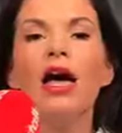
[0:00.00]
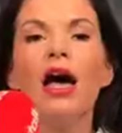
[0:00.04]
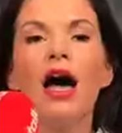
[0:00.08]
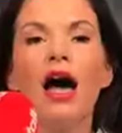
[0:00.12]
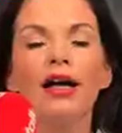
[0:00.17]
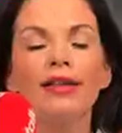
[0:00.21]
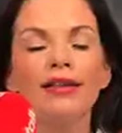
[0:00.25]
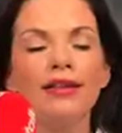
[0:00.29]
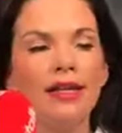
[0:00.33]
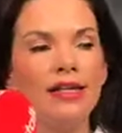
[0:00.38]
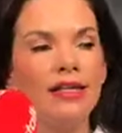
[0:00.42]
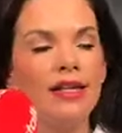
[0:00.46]

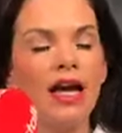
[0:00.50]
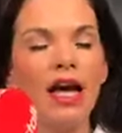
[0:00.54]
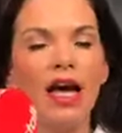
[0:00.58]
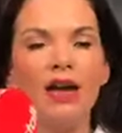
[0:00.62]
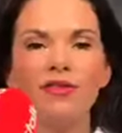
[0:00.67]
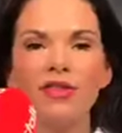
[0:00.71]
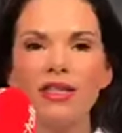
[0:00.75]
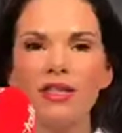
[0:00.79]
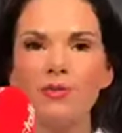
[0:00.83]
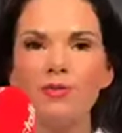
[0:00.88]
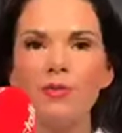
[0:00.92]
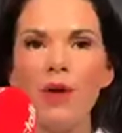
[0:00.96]
And then you
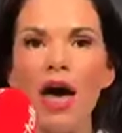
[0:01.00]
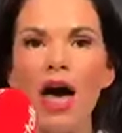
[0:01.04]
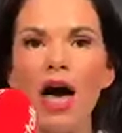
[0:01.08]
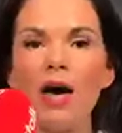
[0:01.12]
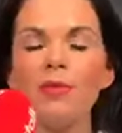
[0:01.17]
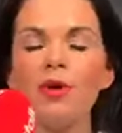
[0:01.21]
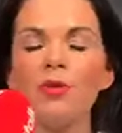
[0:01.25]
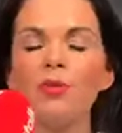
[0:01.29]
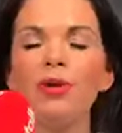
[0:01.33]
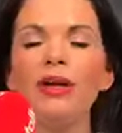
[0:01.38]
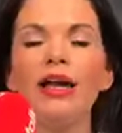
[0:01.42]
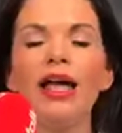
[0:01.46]
have this
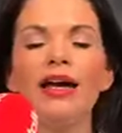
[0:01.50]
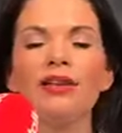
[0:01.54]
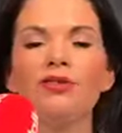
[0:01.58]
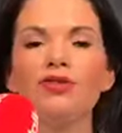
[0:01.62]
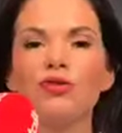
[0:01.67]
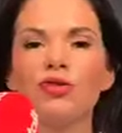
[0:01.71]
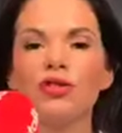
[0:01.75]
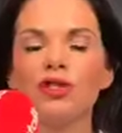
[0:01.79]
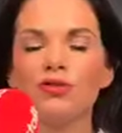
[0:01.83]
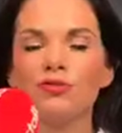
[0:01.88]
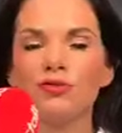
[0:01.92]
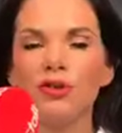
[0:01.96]

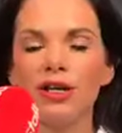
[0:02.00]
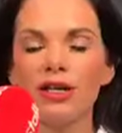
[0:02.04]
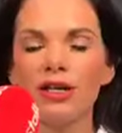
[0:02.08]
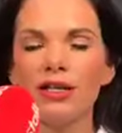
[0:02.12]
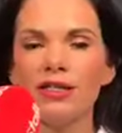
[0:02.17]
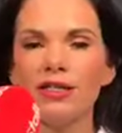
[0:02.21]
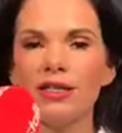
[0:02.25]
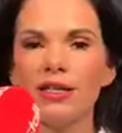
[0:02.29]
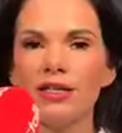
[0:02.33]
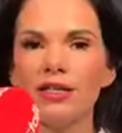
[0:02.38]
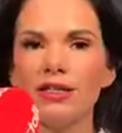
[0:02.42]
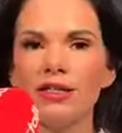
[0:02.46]
palmoplantar
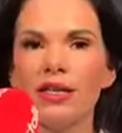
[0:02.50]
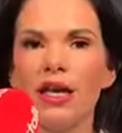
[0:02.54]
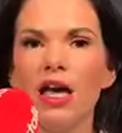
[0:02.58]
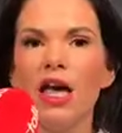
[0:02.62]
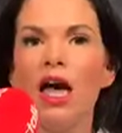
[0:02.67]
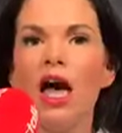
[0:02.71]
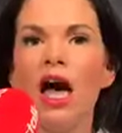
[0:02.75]
psoriasis.